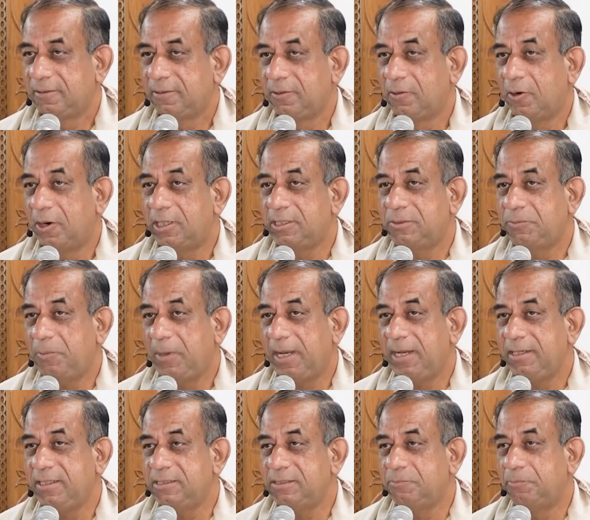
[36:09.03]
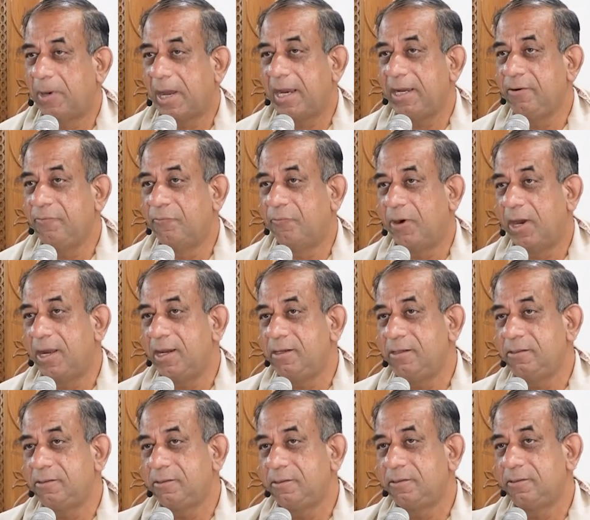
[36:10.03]
God's plan is buy
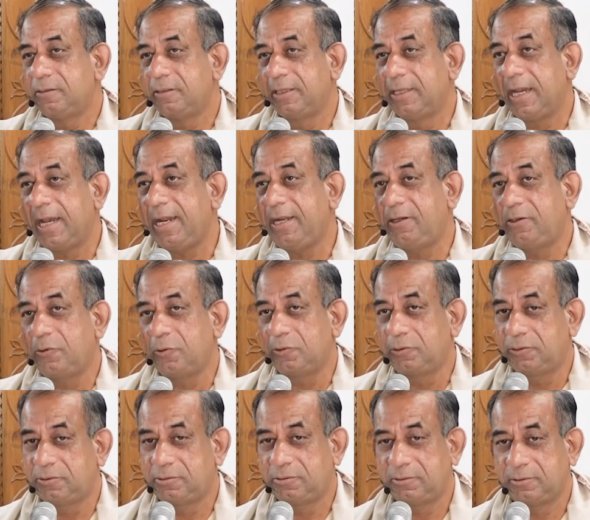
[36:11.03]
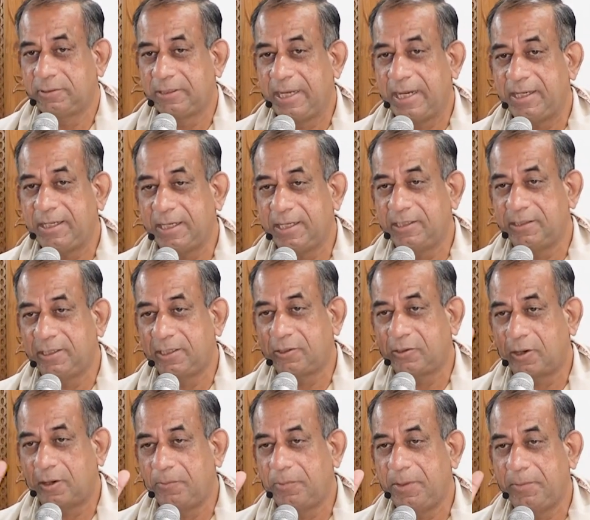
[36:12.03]
one great truth, get another
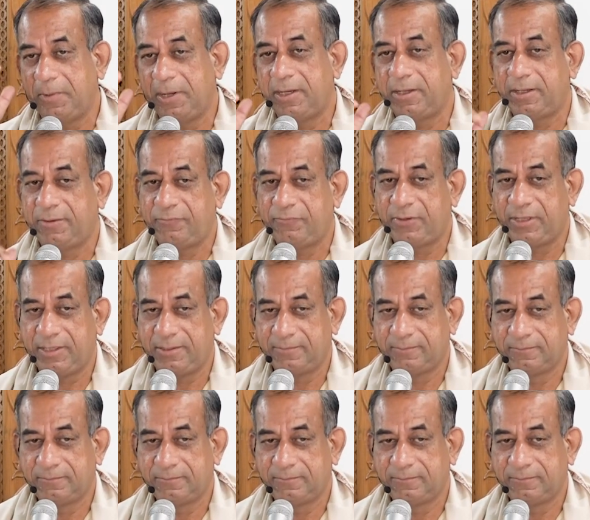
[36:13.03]
complementary free.